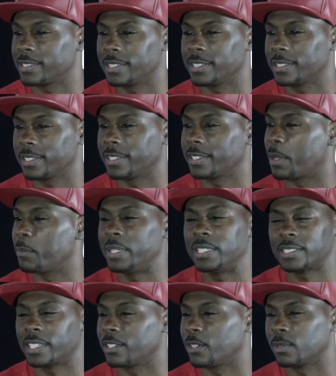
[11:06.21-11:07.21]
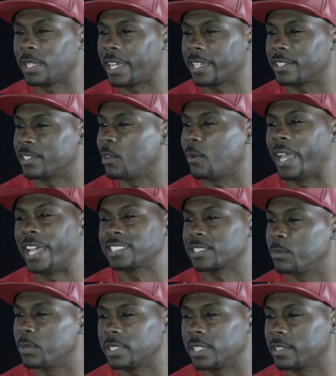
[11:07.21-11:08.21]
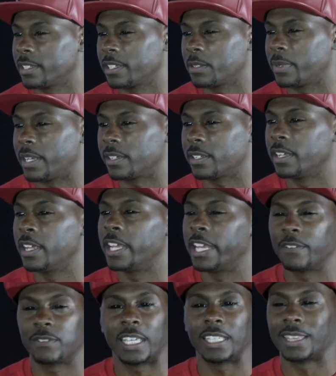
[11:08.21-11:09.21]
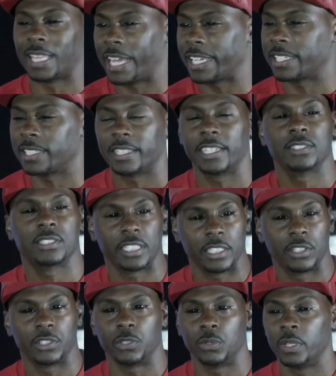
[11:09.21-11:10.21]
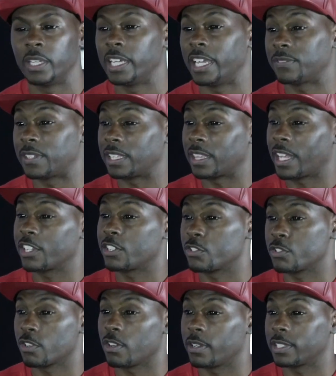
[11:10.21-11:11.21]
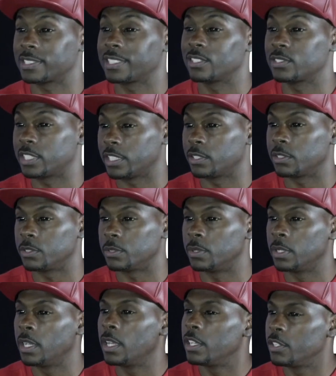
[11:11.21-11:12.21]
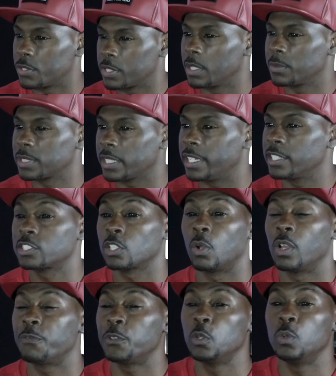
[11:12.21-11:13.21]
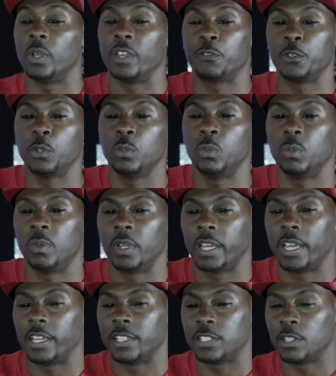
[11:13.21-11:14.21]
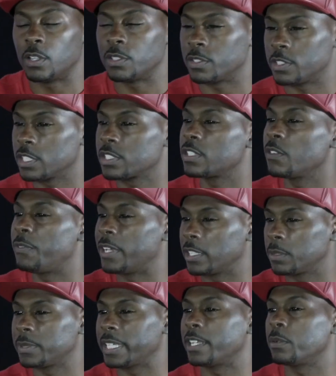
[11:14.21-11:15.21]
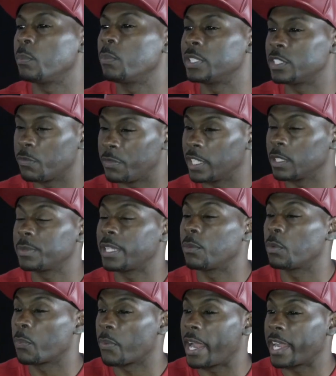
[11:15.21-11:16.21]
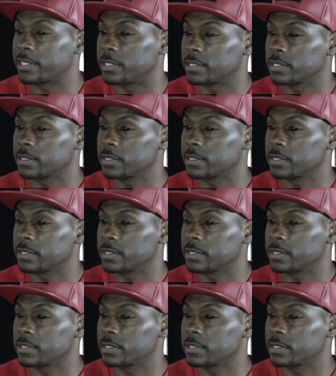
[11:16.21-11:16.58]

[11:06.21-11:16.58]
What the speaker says: anything, that means they don't like it. Don't ask them what they think about it. If they like it, they'll tell you. If they like your drawings, they'll tell you. You see what I'm saying? So if you just develop that, but develop that with practice.